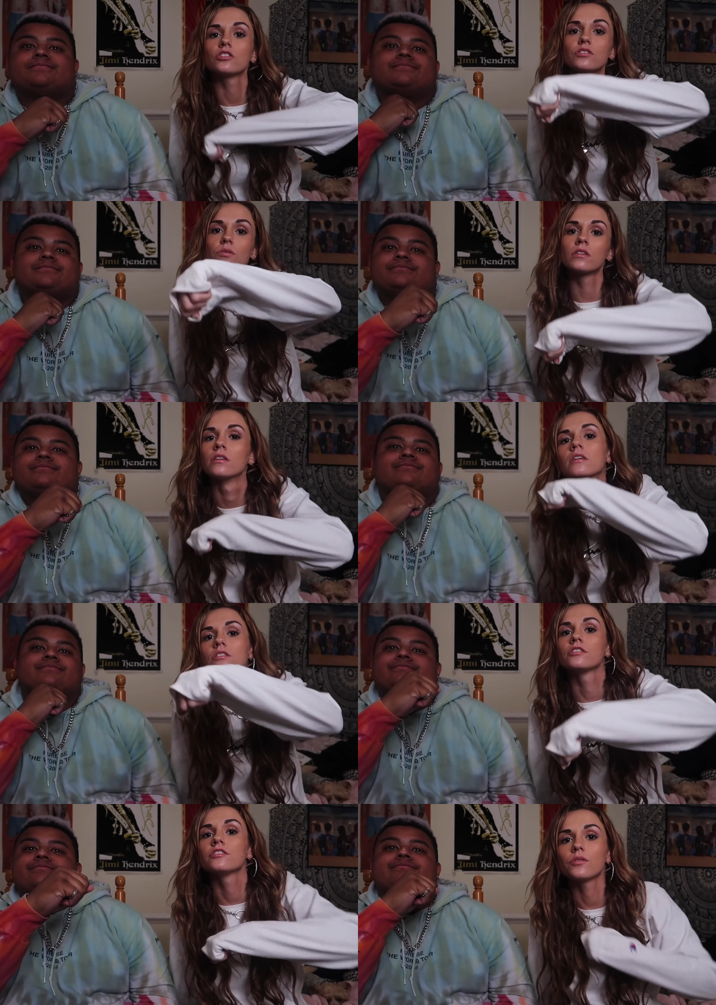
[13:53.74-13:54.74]
Speaker 1: Jersey Shore.
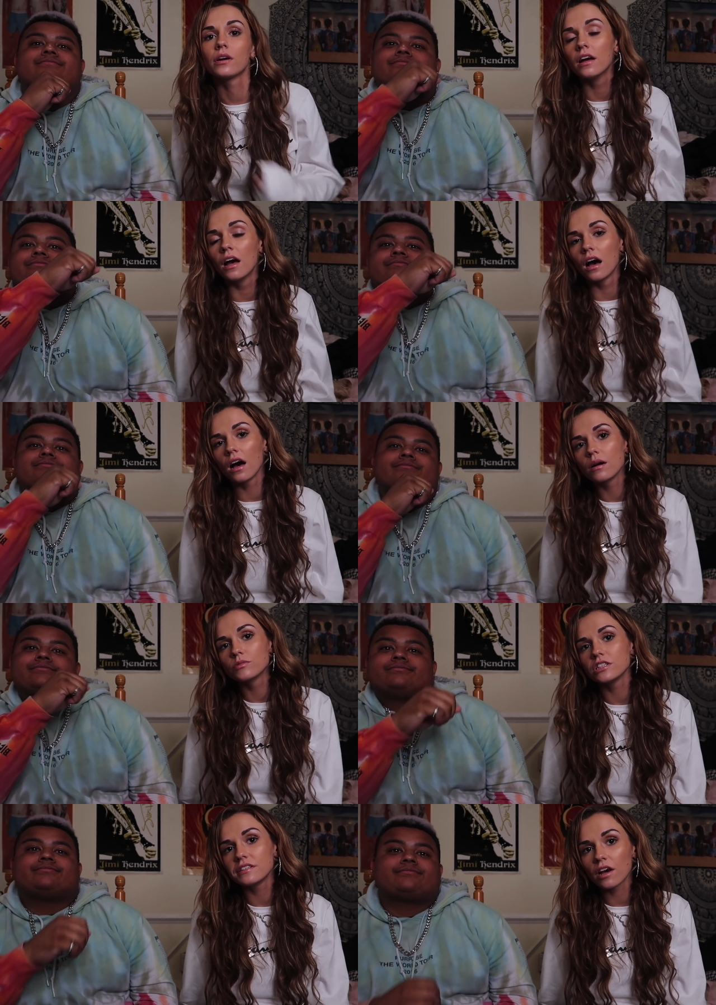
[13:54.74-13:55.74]
There's a short.
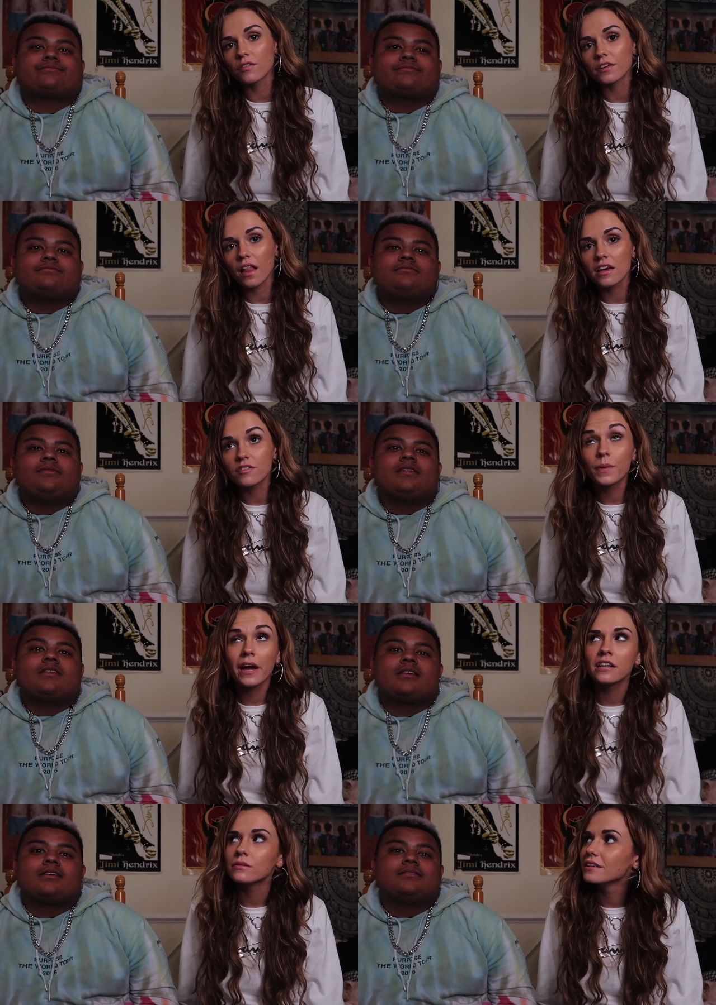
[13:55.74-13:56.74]
Um, GTL for life.
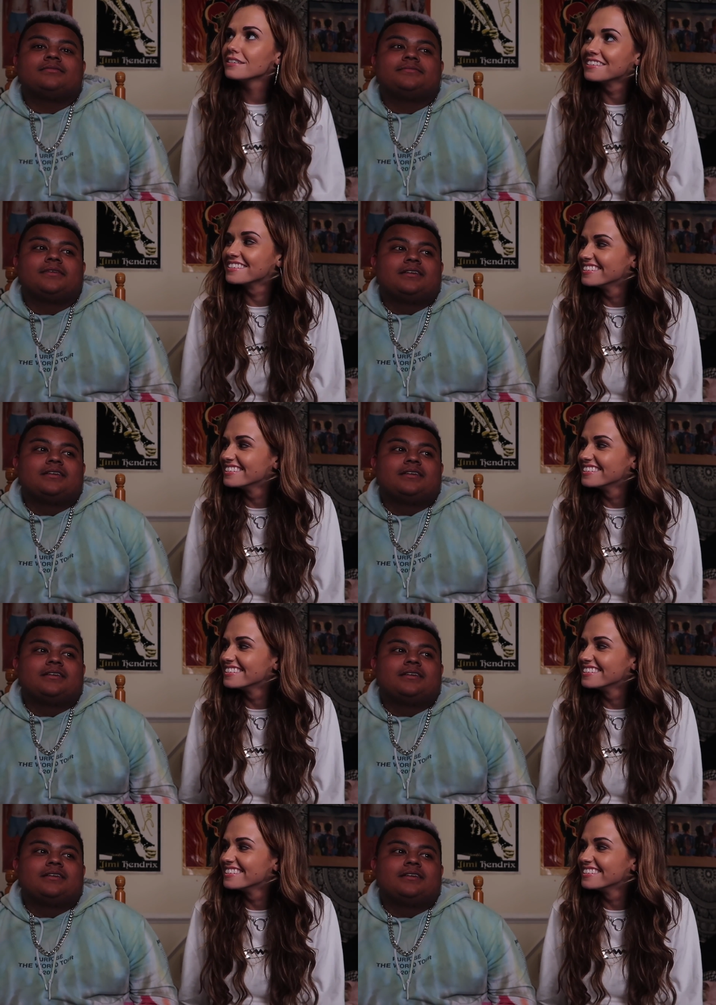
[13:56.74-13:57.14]
But anyway.